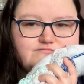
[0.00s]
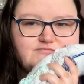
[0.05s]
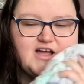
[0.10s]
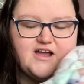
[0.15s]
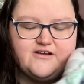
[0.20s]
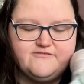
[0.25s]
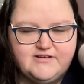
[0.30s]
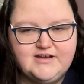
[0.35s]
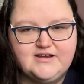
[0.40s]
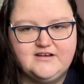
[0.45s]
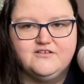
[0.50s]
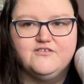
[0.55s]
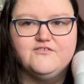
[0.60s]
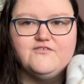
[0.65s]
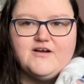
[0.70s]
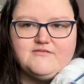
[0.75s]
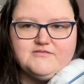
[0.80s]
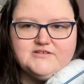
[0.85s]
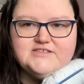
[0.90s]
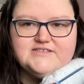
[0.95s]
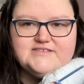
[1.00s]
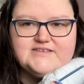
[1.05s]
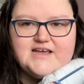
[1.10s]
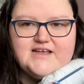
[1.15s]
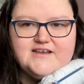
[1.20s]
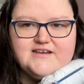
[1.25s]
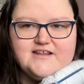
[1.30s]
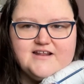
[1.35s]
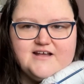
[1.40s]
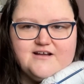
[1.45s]
I really love how it's
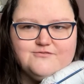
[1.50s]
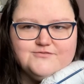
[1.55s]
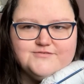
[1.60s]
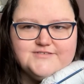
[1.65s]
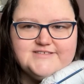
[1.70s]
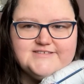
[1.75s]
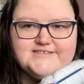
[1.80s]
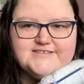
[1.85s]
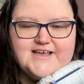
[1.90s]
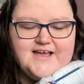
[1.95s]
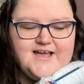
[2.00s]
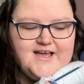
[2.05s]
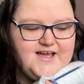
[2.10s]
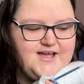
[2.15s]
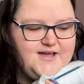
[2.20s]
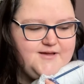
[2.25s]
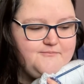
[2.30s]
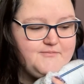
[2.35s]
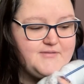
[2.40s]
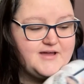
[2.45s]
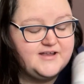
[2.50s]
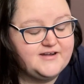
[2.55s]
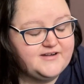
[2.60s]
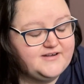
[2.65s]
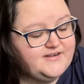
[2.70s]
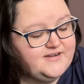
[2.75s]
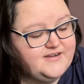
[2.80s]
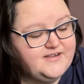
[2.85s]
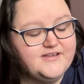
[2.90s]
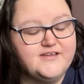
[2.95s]
turning out, and
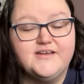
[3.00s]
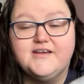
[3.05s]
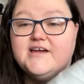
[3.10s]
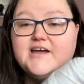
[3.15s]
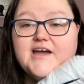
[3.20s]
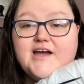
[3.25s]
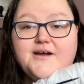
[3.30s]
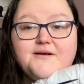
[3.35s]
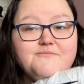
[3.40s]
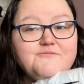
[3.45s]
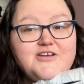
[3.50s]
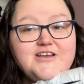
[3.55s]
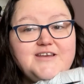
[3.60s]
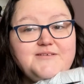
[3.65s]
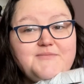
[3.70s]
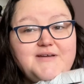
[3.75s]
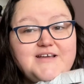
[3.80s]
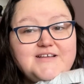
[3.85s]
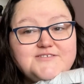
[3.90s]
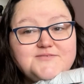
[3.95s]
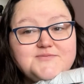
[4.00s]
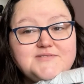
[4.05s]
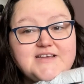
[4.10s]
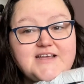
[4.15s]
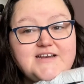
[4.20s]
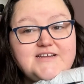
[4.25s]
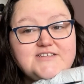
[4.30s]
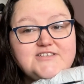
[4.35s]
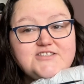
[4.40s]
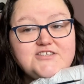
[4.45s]
I'm really made up to get
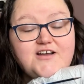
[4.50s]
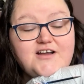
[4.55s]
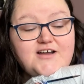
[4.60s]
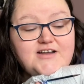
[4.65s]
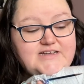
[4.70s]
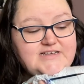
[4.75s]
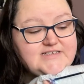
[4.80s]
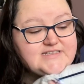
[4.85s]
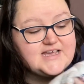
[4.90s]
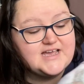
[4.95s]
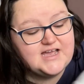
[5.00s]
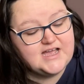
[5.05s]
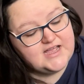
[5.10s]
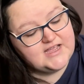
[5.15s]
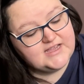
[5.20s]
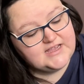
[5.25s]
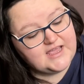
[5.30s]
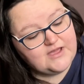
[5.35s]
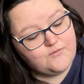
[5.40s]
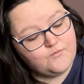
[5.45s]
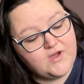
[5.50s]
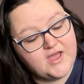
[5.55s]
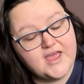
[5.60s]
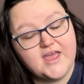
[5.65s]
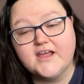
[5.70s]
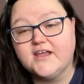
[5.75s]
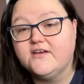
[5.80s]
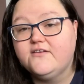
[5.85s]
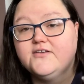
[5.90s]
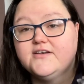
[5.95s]
it started and get
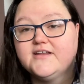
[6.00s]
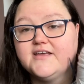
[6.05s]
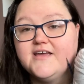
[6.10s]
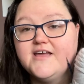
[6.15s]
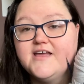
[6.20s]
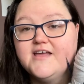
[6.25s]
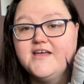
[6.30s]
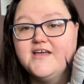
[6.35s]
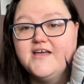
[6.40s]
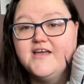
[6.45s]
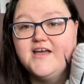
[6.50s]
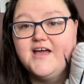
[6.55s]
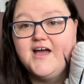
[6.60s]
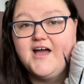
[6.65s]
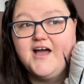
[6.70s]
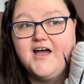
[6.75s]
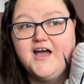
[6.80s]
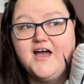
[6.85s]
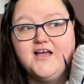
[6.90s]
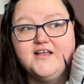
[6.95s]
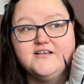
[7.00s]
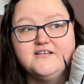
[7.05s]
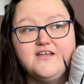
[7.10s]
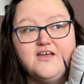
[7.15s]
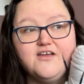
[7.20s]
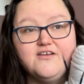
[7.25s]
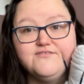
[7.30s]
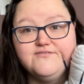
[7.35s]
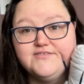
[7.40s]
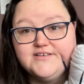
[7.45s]
working on it, and
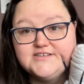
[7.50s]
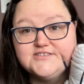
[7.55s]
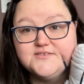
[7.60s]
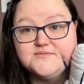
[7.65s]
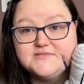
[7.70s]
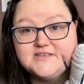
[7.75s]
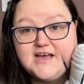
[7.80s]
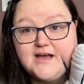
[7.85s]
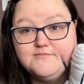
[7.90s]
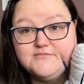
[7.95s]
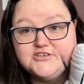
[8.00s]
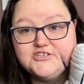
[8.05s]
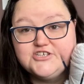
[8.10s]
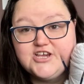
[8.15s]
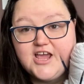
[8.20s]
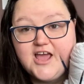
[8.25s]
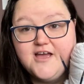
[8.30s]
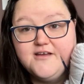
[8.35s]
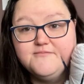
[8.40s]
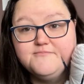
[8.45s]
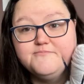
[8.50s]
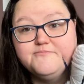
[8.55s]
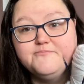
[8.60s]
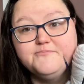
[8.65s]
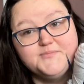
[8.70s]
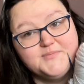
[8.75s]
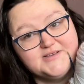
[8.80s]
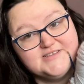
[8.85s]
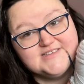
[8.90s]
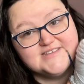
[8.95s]
hopefully sometime this year
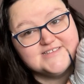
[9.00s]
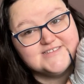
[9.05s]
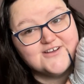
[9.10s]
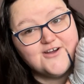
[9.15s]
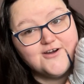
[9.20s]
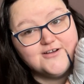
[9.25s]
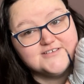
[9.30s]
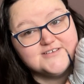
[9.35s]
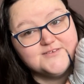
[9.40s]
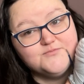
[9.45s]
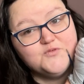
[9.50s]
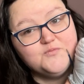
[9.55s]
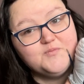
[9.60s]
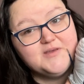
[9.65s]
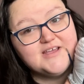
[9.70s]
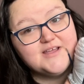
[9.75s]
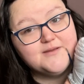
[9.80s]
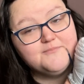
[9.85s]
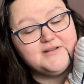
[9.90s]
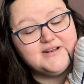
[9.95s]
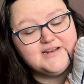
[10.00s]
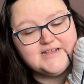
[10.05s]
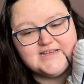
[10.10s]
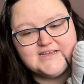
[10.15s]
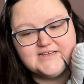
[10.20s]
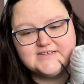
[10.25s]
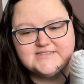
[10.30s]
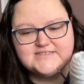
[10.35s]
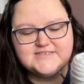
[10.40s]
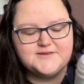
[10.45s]
my sister cardigan will be
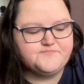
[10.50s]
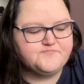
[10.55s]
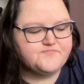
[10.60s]
complete.